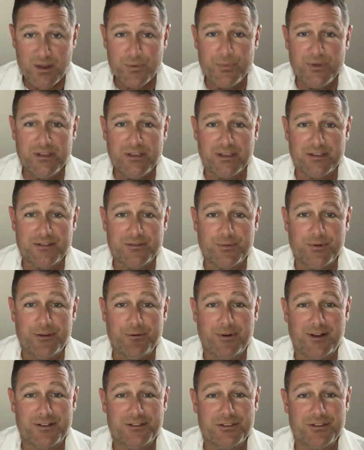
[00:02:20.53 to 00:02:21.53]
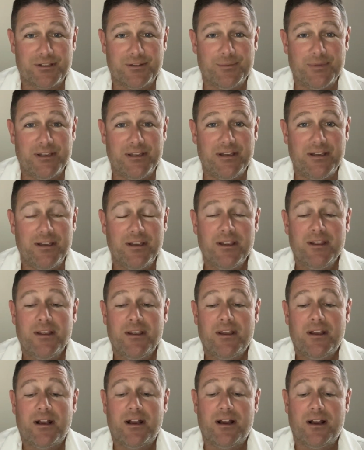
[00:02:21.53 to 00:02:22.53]
Because we want you to be
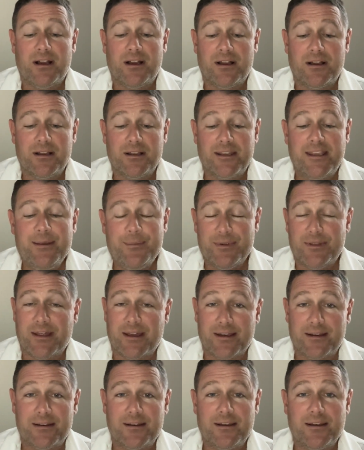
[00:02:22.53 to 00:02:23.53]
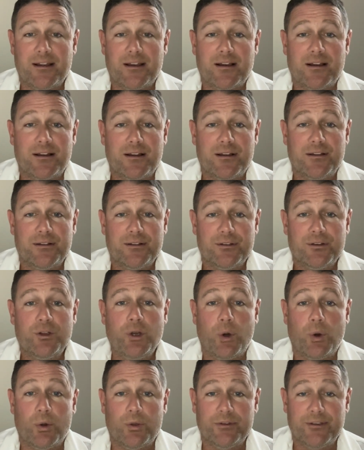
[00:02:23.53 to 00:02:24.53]
keeping that
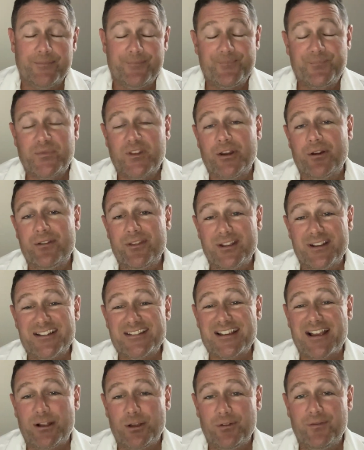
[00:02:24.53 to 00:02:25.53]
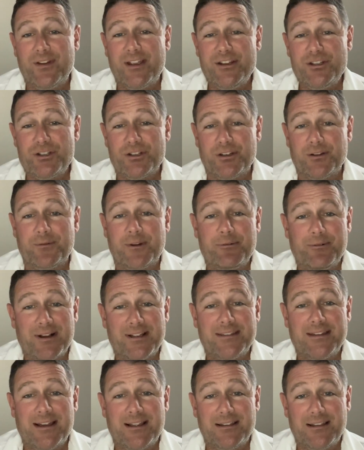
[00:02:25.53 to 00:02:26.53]
cold. The other thing is elevation. We
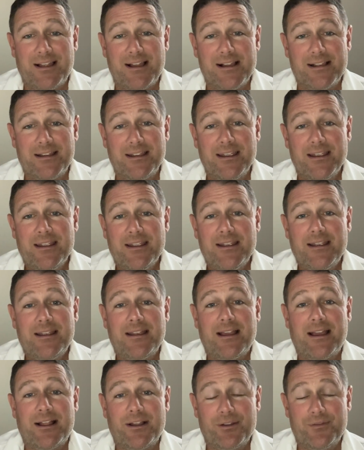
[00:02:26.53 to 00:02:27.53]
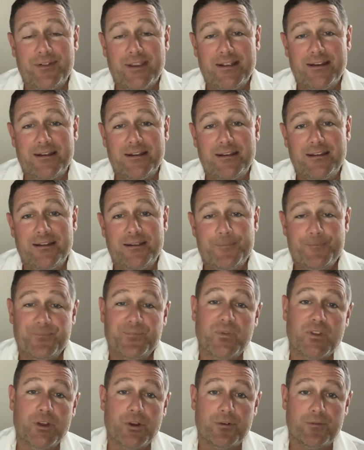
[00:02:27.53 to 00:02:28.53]
want that leg elevated,
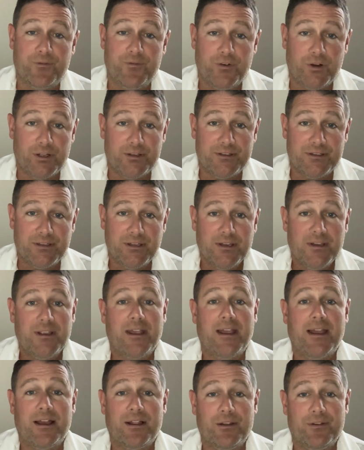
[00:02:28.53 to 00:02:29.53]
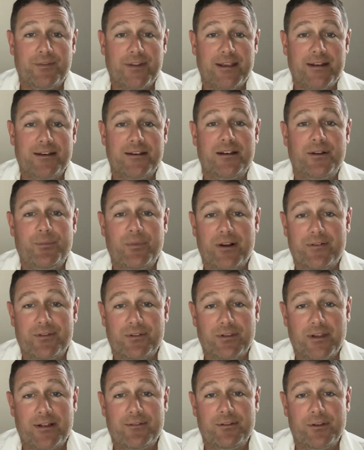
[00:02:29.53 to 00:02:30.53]
your foot elevated above the
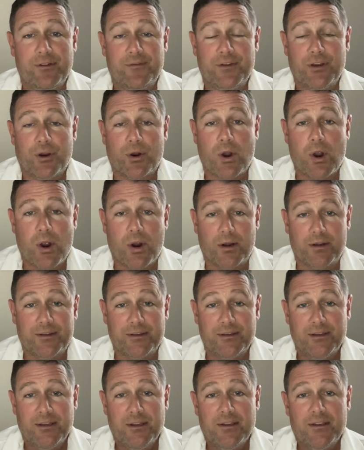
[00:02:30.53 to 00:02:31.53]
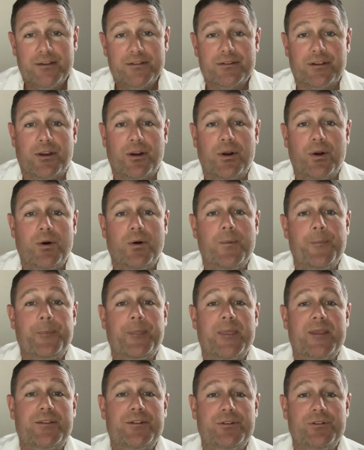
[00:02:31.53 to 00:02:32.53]
level of your heart. So
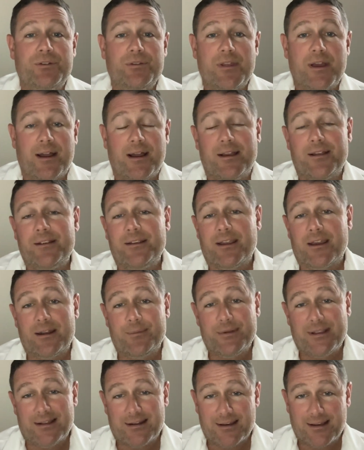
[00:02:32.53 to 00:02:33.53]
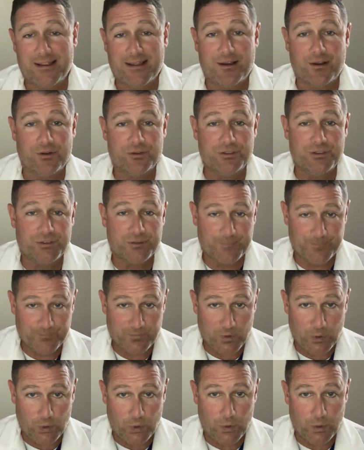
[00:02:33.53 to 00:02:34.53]
to do that, you got to be on a couch
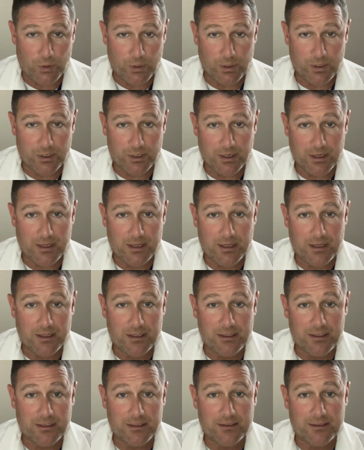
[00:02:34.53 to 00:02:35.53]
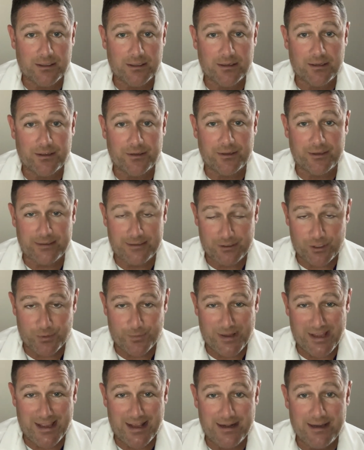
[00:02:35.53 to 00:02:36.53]
or in your
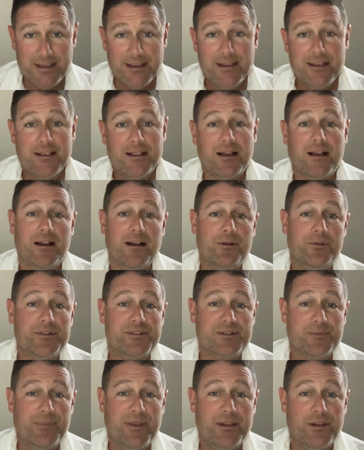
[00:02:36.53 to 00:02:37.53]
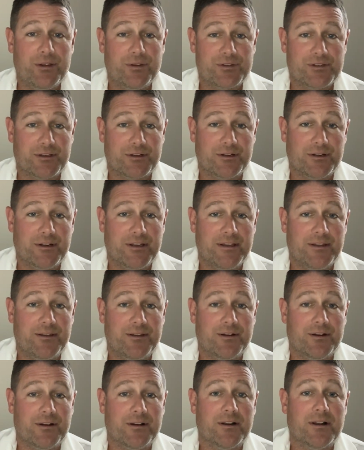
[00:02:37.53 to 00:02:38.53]
bed with some pillows underneath
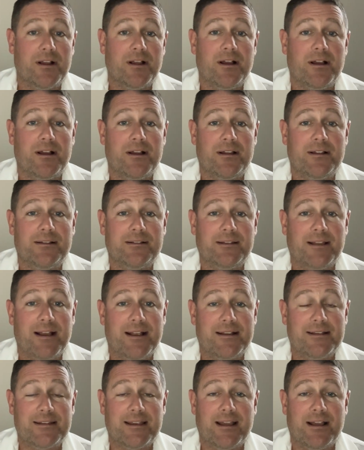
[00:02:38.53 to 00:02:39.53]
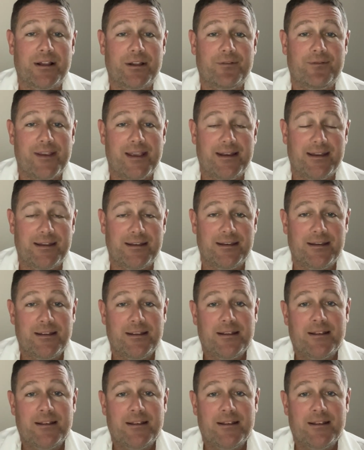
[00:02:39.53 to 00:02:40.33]
your leg to elevate it.